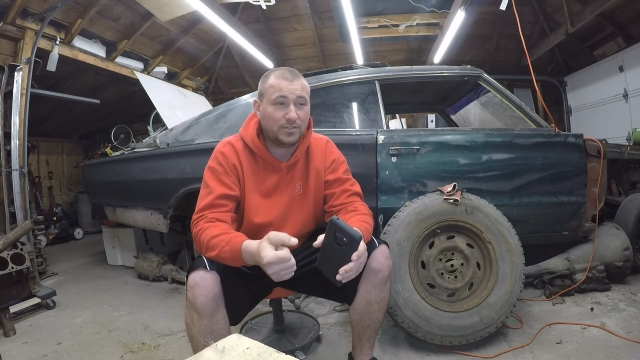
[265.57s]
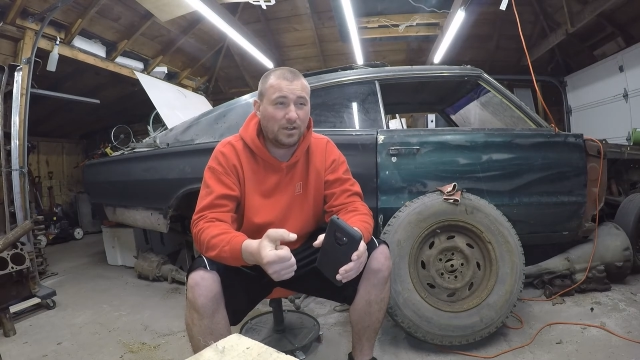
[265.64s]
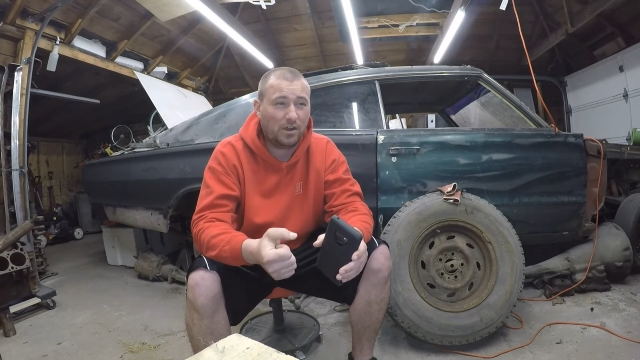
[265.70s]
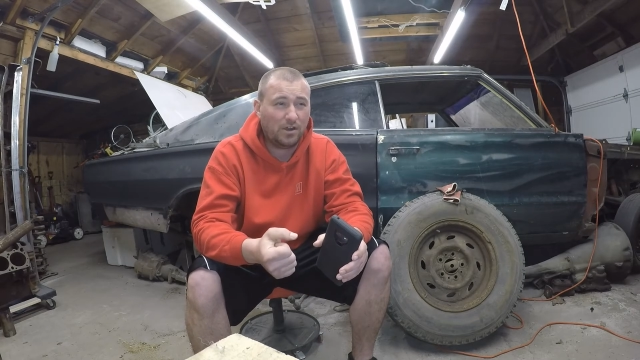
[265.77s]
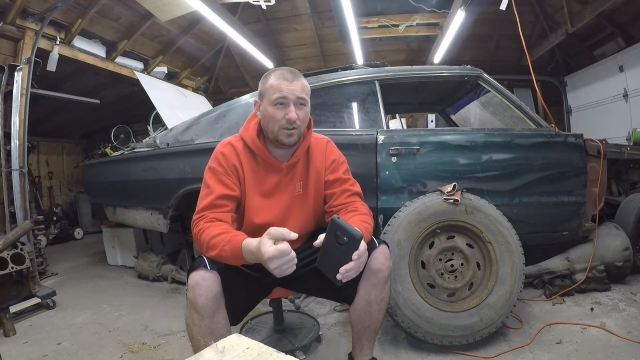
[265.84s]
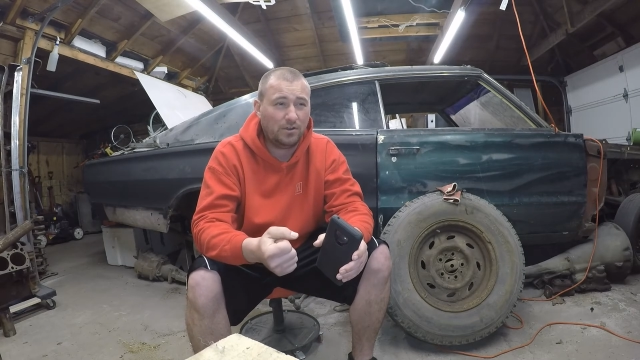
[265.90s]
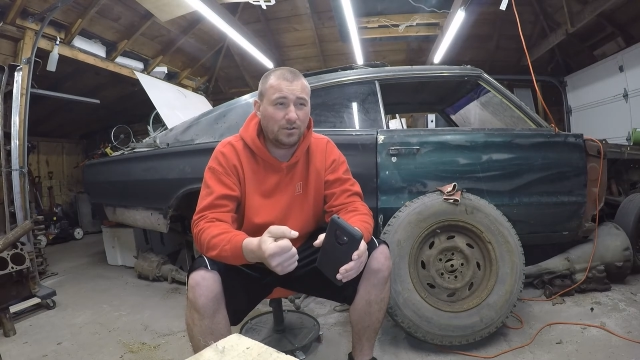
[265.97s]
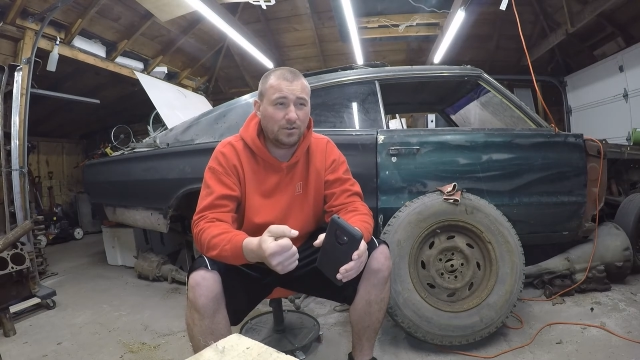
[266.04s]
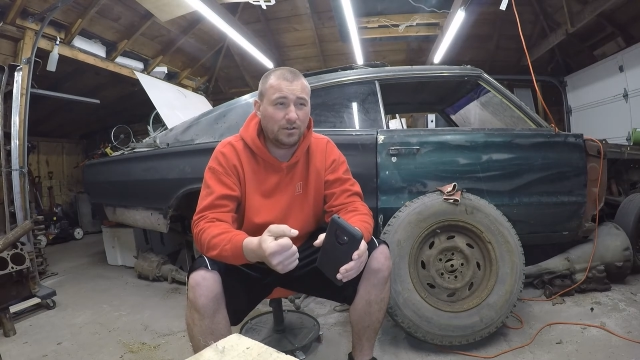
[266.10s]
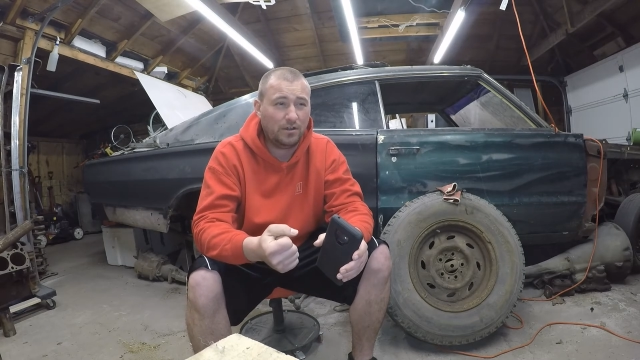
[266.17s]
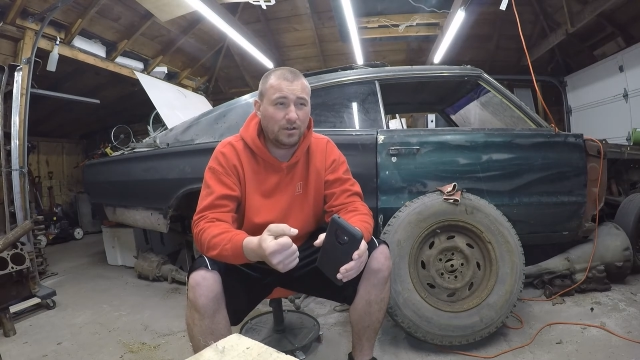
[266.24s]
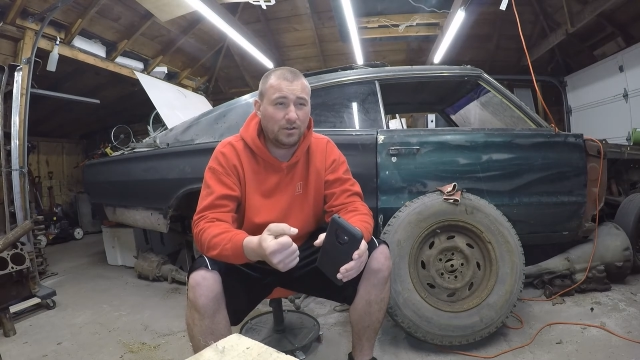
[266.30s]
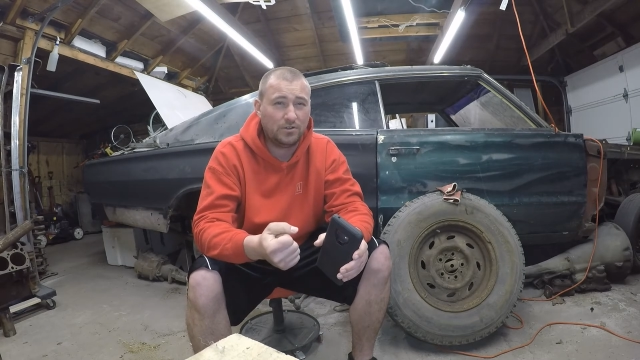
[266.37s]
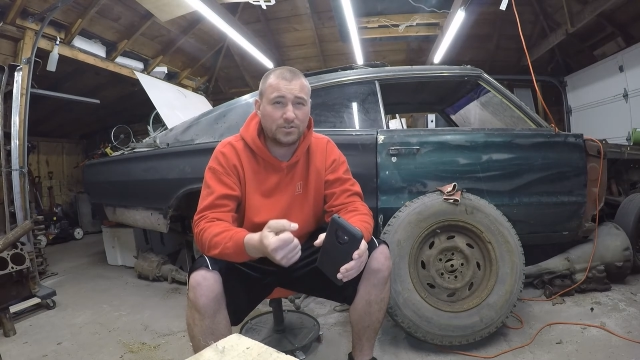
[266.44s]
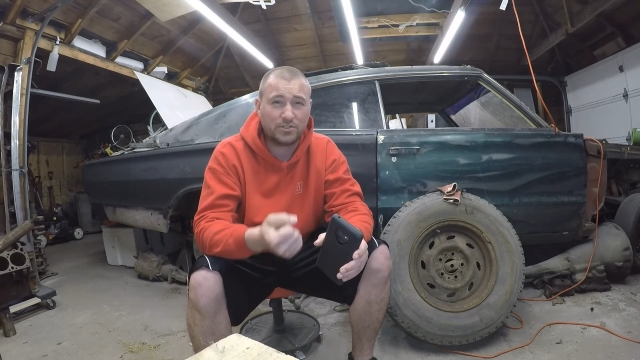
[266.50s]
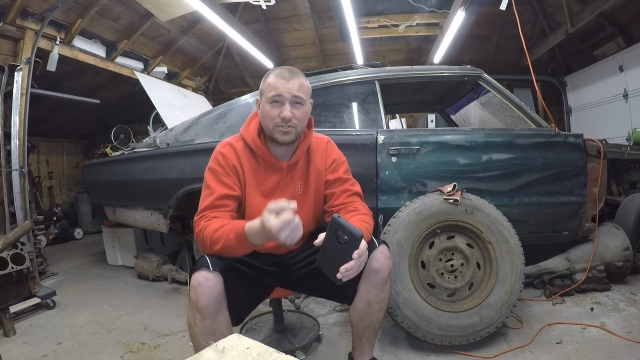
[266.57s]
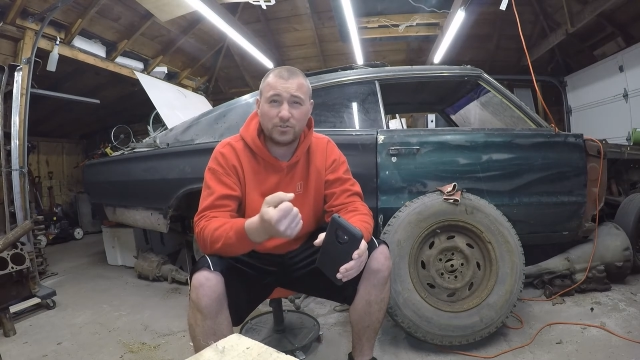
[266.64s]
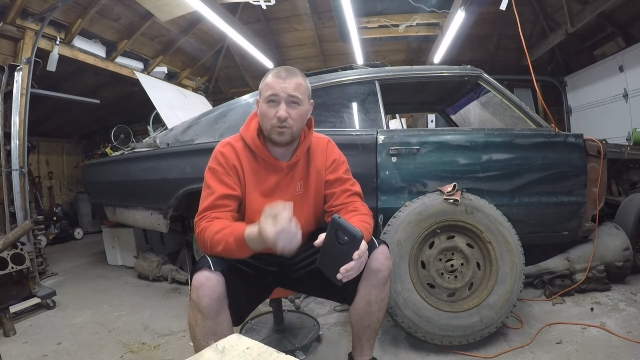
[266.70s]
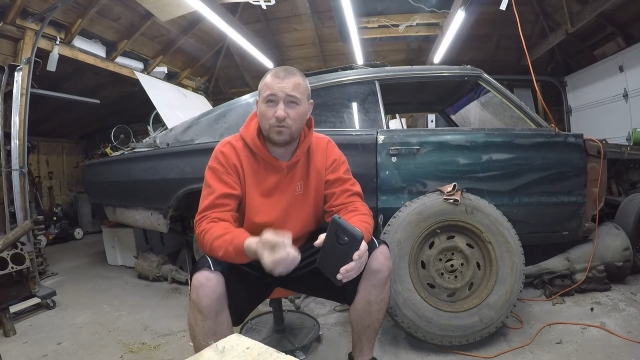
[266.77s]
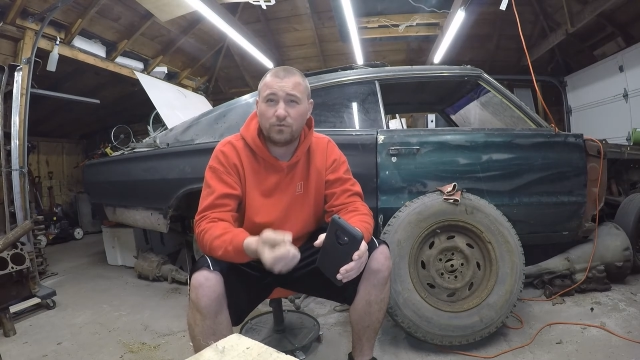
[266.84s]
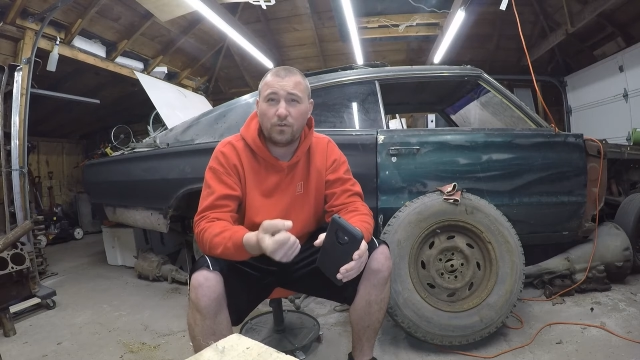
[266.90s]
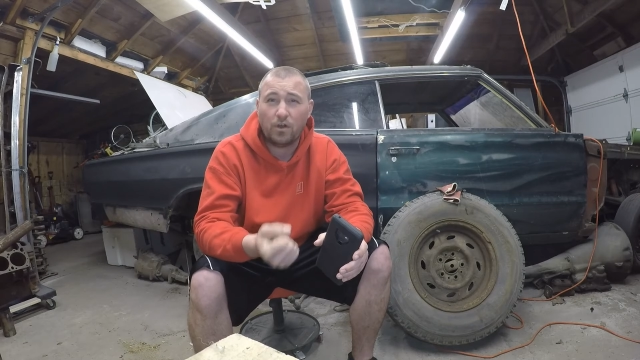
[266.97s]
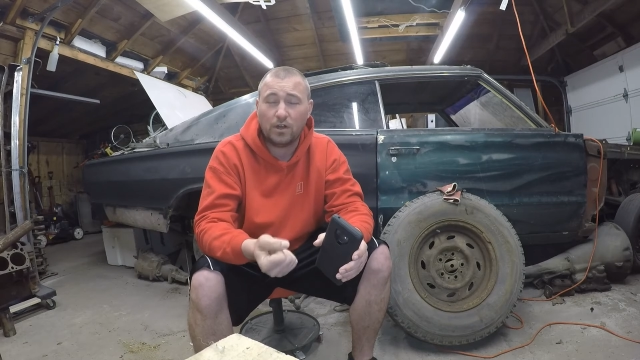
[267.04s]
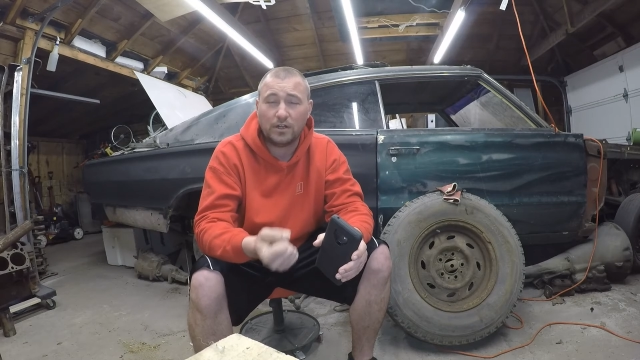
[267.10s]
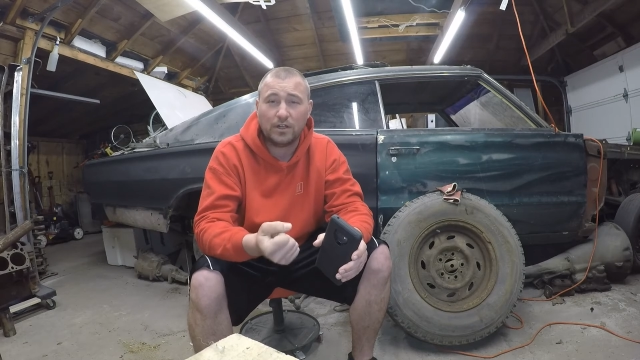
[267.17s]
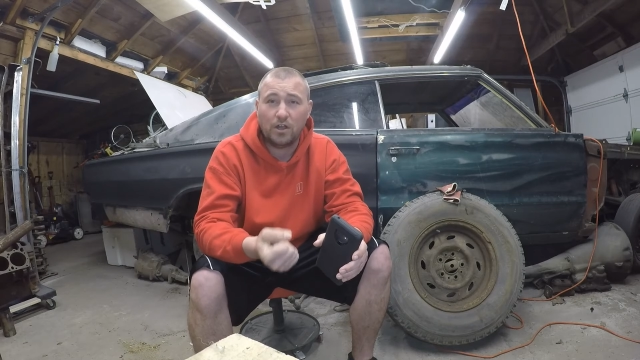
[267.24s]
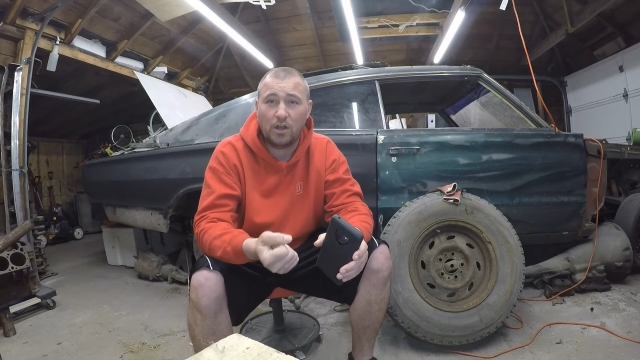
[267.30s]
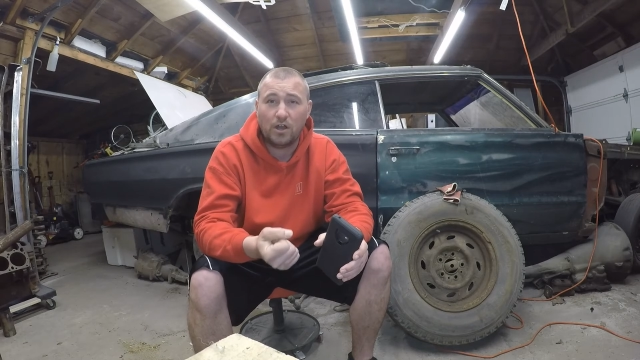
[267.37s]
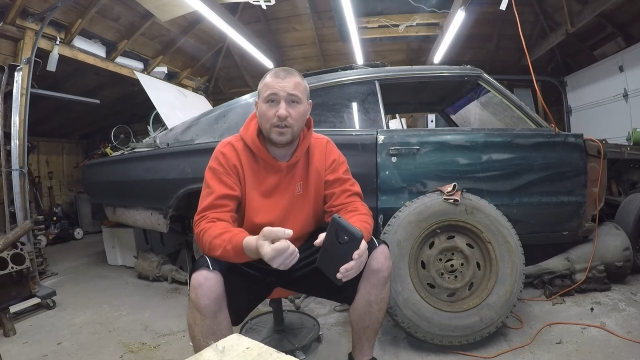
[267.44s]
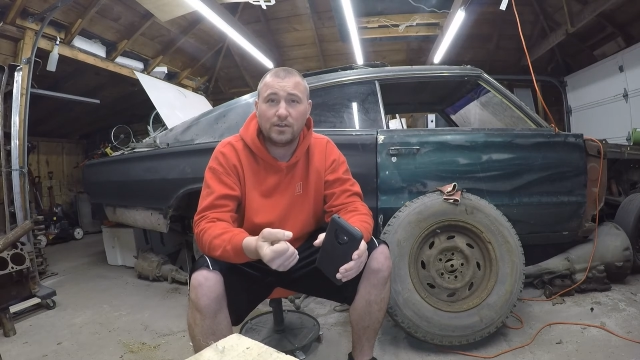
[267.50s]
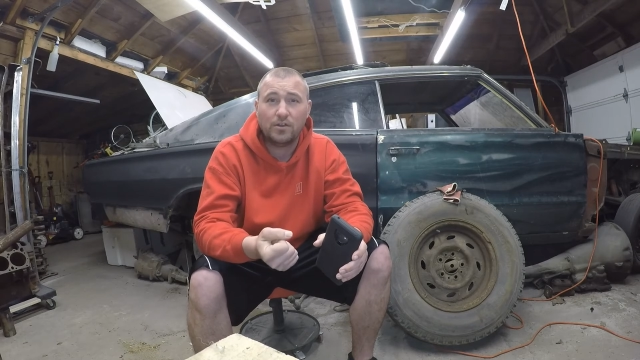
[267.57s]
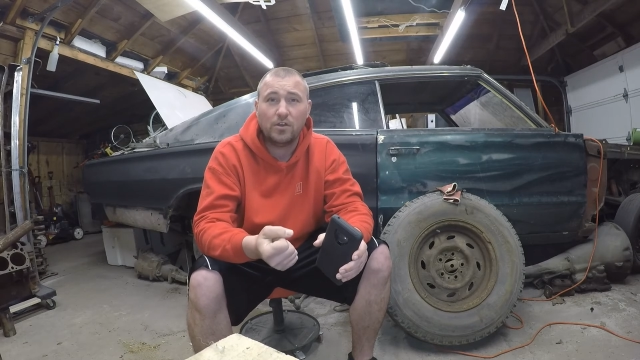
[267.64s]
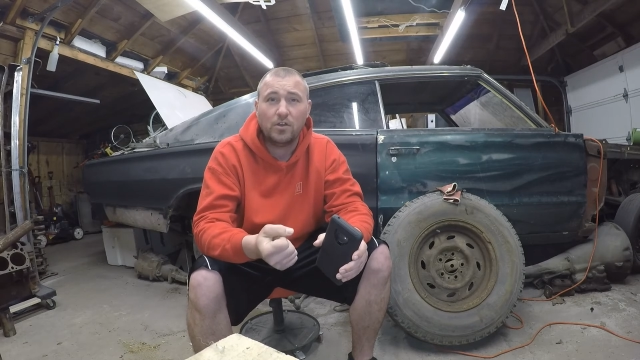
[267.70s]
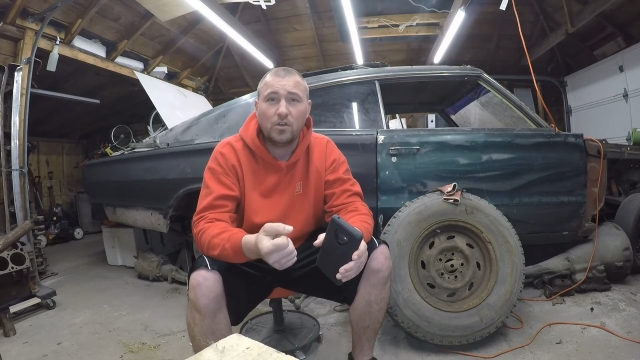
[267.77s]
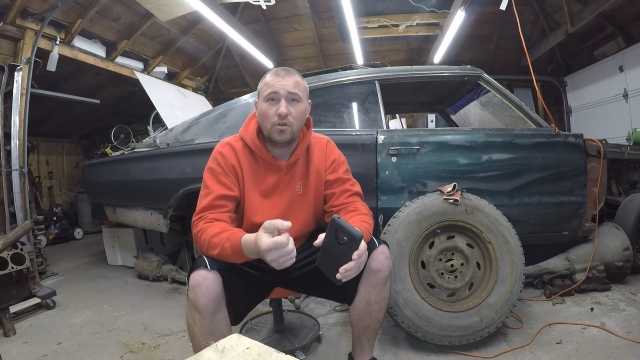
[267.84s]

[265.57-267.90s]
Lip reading: are so far gone,